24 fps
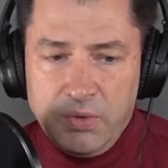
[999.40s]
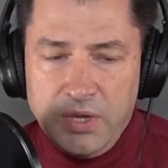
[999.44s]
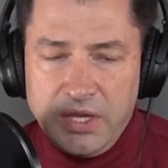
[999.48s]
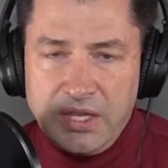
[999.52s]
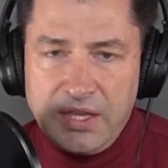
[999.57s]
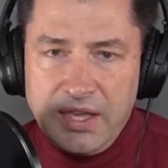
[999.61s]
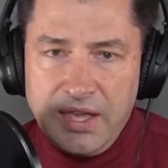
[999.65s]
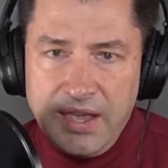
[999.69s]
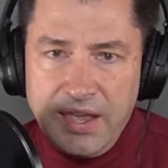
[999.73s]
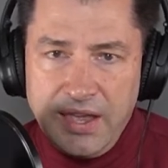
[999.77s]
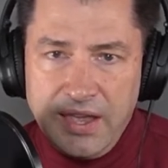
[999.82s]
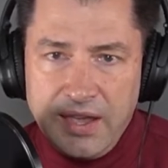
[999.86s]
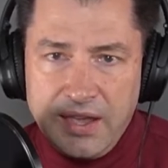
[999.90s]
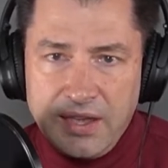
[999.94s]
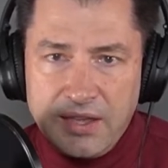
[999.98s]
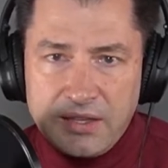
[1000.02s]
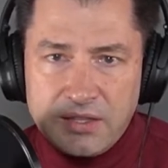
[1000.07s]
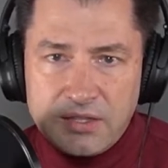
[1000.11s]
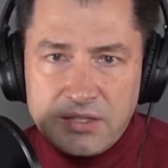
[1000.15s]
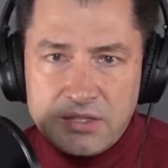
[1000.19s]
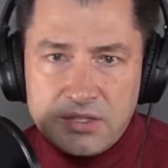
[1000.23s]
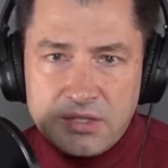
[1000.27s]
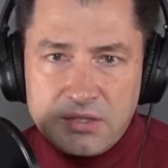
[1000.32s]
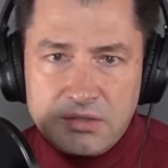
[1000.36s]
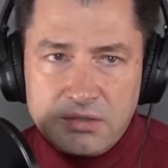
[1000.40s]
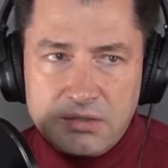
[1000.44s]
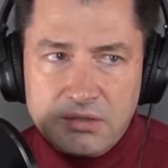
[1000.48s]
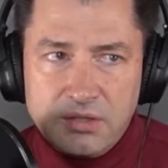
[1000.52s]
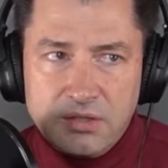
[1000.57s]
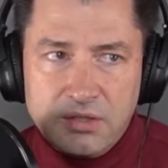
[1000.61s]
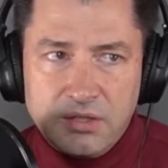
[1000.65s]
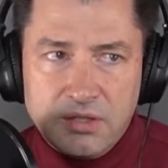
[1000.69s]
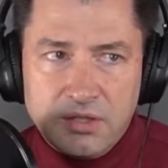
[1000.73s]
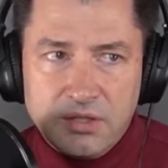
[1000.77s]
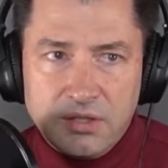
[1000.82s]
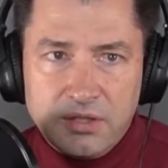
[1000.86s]
can't
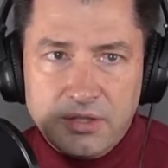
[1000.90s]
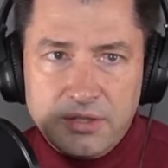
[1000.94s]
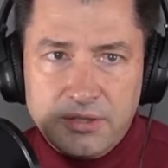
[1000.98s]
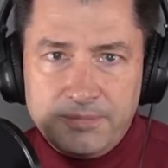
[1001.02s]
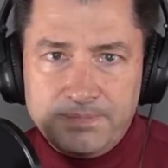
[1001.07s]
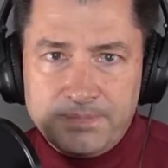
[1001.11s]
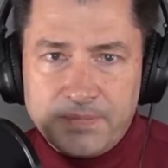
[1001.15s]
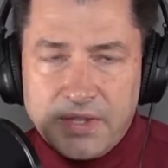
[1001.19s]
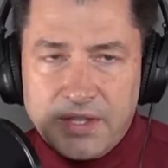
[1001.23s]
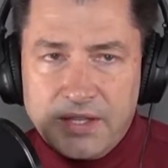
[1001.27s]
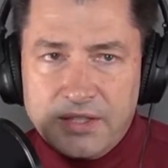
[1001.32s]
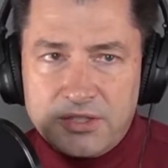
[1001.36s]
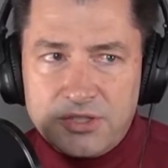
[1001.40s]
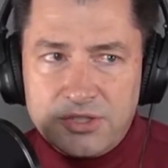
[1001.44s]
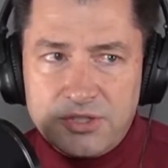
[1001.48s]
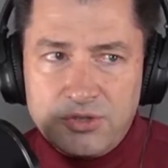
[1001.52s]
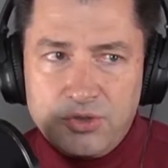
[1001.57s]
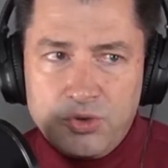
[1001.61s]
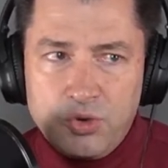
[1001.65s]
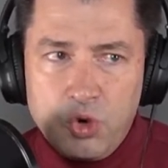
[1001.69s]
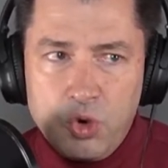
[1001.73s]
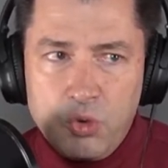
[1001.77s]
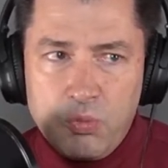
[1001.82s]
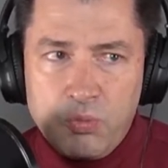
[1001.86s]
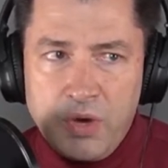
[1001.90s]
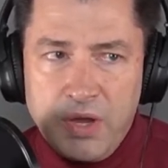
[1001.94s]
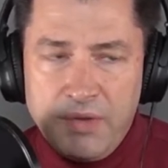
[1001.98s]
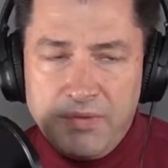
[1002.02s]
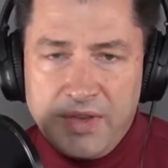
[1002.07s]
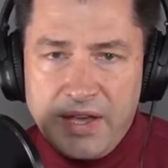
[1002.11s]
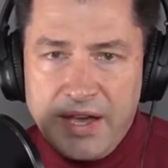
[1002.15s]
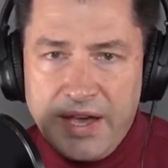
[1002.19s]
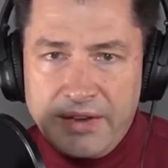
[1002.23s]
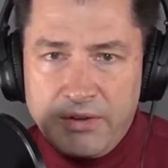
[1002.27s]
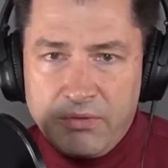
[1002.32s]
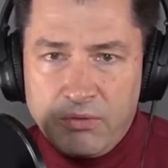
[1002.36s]
assume we've
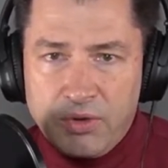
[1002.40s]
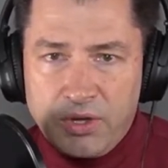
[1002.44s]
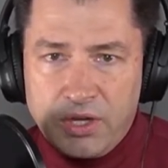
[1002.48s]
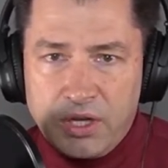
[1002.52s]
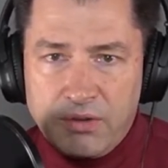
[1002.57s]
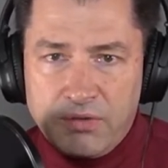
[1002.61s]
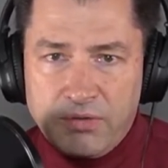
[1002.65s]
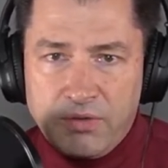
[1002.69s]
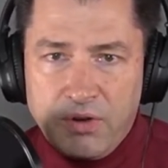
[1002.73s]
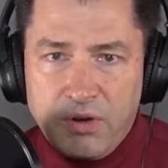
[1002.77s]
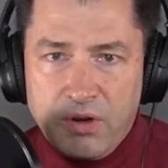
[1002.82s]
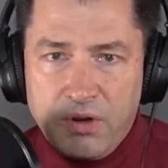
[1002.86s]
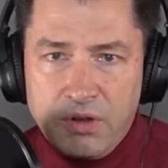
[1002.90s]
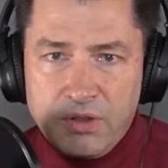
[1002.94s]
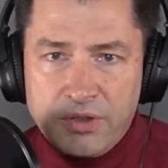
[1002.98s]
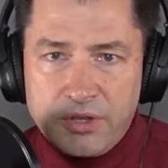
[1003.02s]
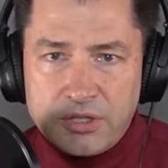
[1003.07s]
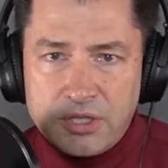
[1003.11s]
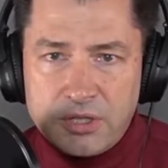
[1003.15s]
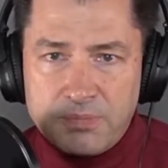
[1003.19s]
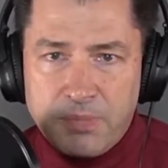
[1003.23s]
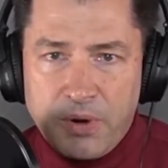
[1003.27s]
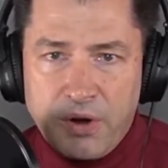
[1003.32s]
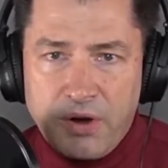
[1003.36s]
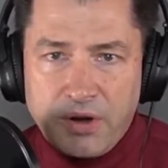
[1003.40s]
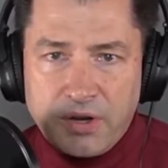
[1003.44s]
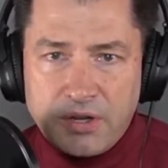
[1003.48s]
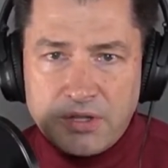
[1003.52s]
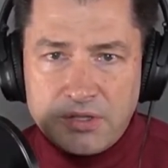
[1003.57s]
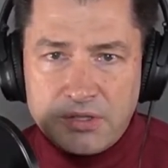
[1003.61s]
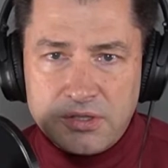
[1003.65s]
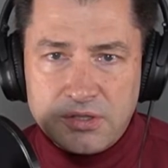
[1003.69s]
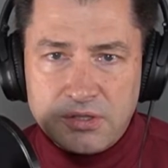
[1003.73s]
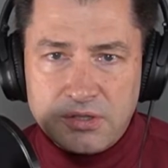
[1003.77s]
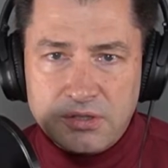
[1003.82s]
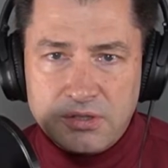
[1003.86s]
gotten rid of all the
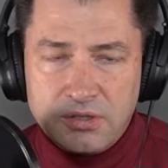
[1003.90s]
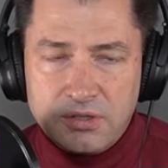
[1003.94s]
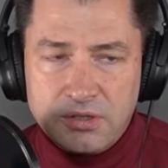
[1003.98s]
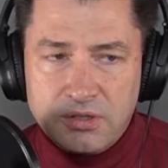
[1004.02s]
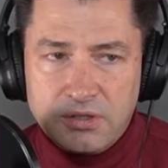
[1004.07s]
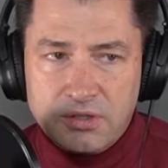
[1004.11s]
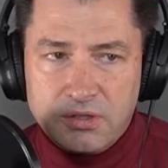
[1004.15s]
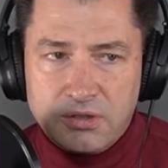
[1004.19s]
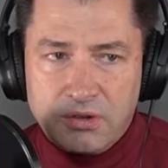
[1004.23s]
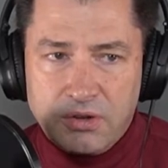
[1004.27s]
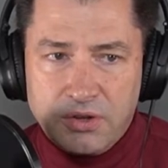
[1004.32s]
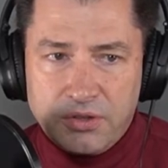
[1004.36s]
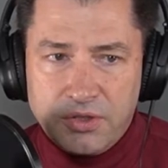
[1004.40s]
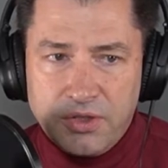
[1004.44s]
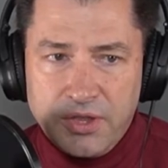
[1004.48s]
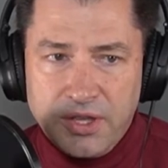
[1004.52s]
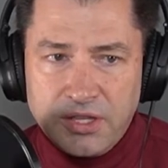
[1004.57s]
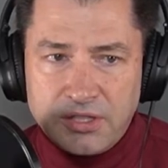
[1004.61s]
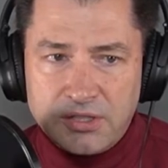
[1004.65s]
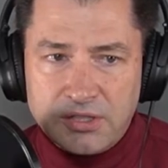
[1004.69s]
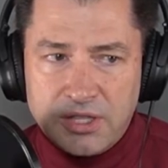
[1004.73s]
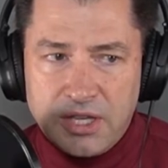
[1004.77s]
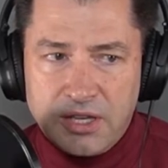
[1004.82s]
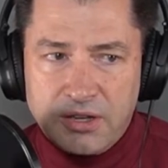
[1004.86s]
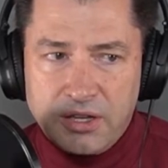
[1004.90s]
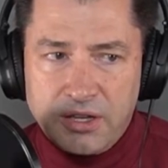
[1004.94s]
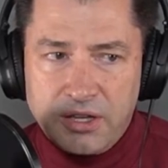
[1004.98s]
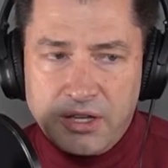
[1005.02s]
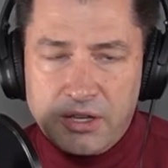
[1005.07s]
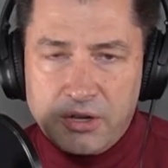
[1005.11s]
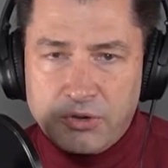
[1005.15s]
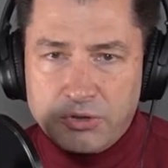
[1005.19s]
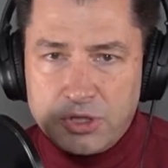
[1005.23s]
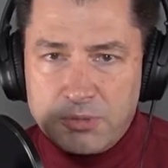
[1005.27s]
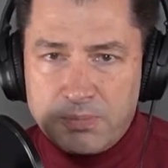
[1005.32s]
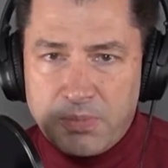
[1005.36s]
sparks or things that can
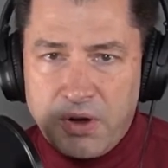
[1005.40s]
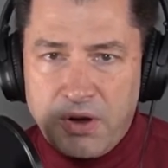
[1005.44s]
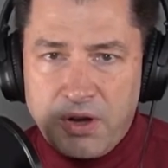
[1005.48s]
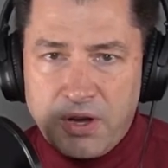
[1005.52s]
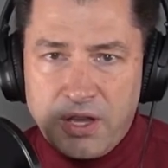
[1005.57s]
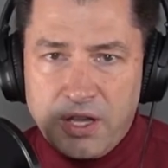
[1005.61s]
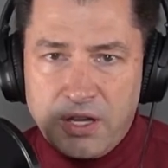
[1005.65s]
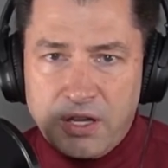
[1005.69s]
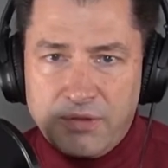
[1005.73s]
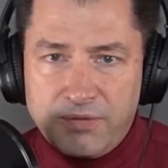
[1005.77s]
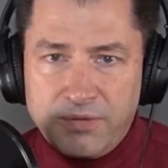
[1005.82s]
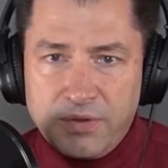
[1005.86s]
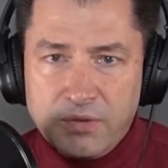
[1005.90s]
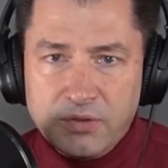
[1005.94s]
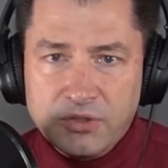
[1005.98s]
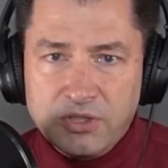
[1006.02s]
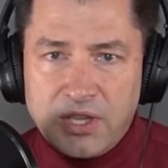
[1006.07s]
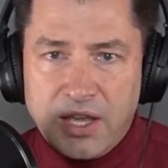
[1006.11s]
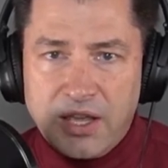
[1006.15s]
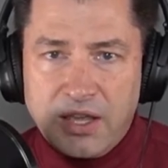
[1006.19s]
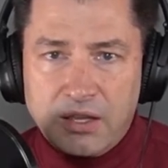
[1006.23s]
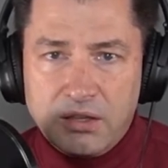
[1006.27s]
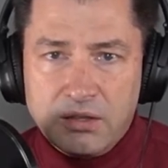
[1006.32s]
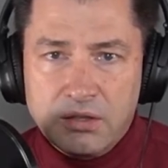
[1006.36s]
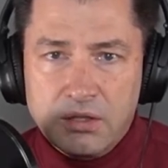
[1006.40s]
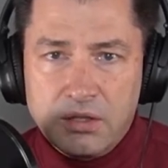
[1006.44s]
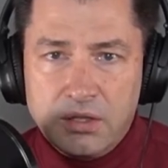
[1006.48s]
go spark in a fuel tank.